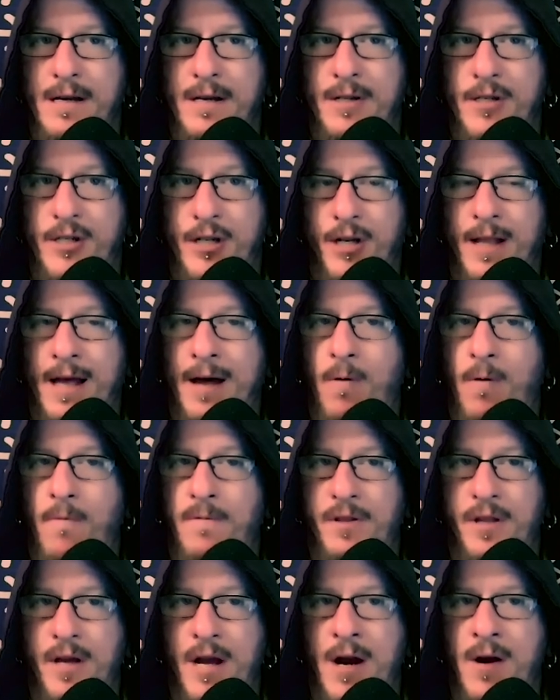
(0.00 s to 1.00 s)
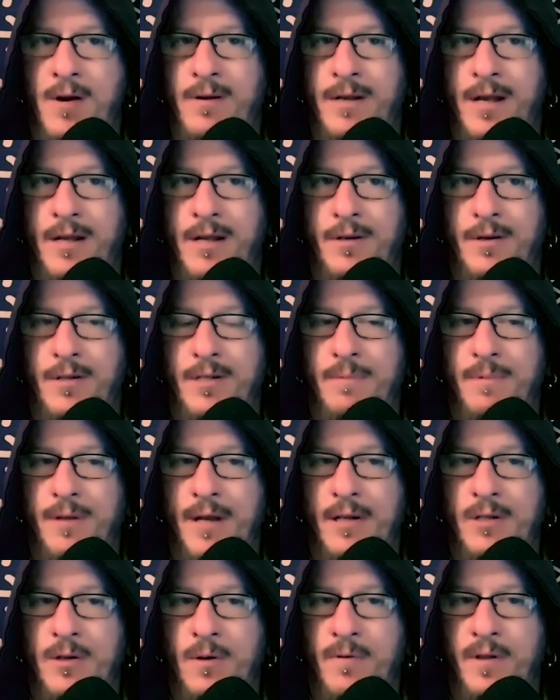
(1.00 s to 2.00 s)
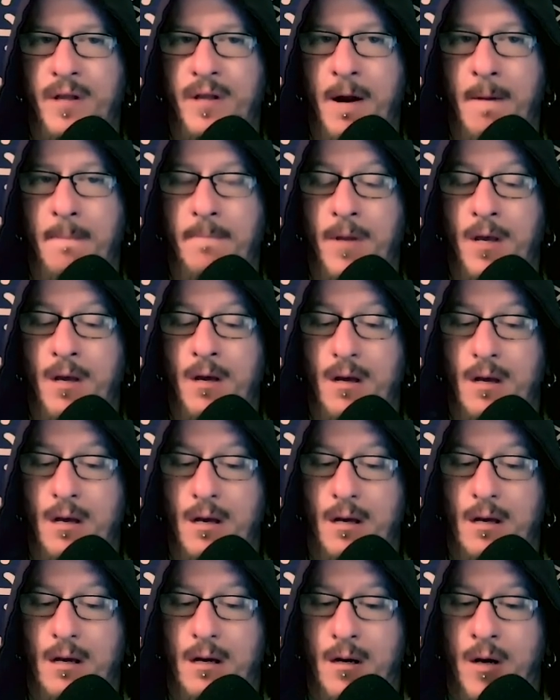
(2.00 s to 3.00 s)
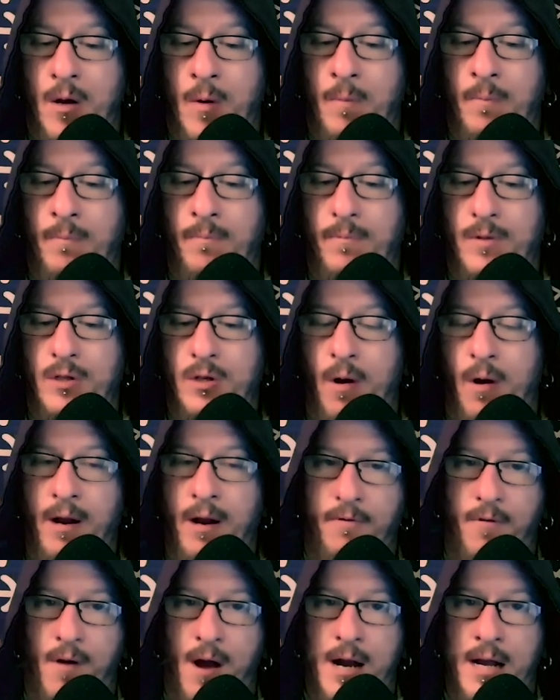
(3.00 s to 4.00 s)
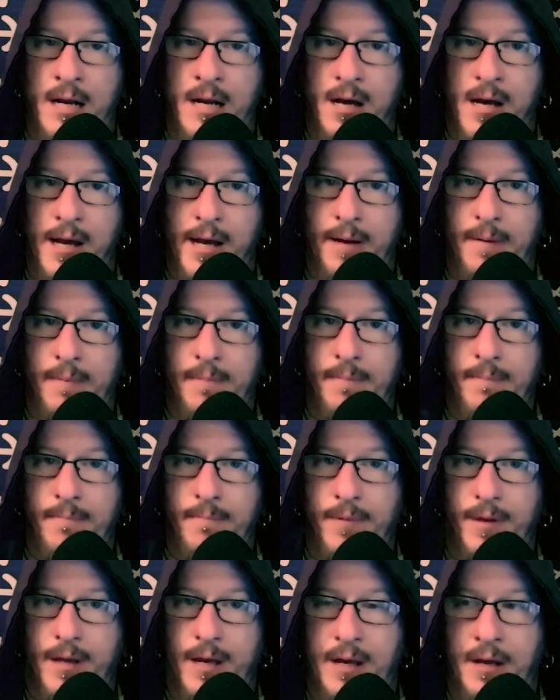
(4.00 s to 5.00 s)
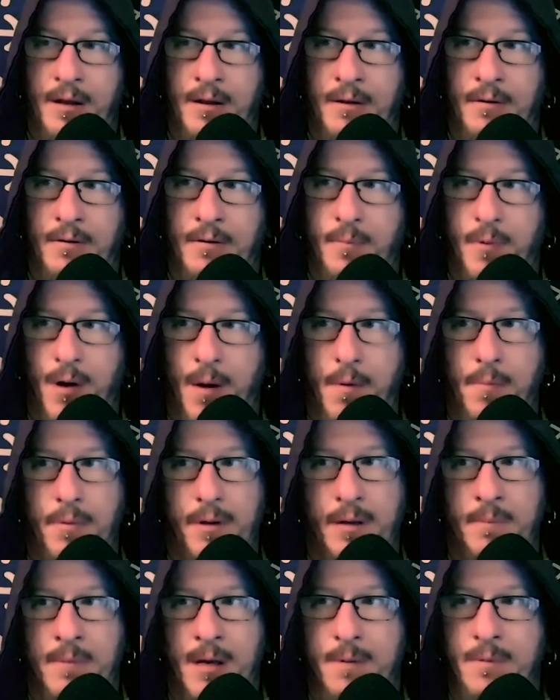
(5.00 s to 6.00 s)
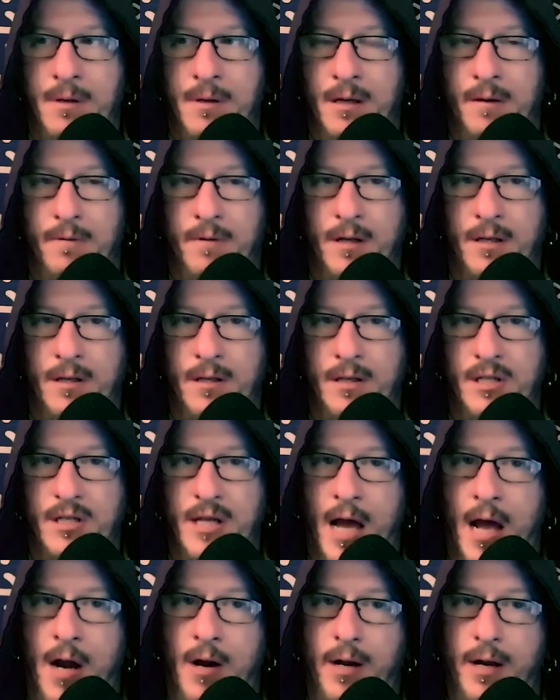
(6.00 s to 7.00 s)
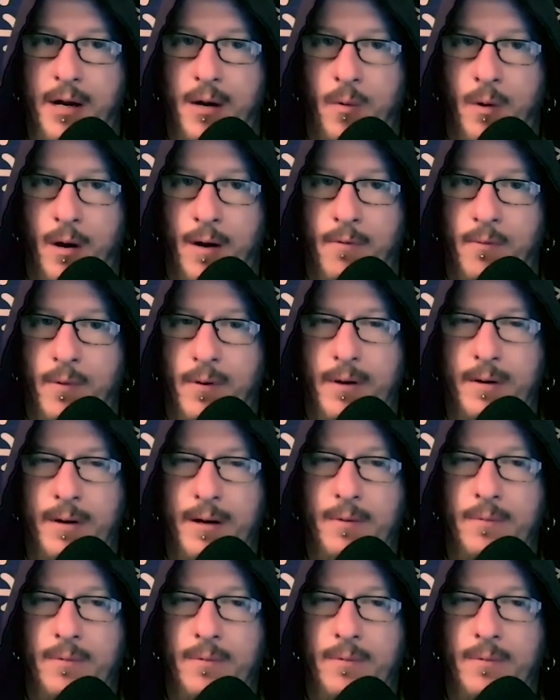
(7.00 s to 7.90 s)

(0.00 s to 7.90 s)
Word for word: chill out over there and, and do some things over there, um, starting Friday night, and probably maybe even into Saturday or whatever. We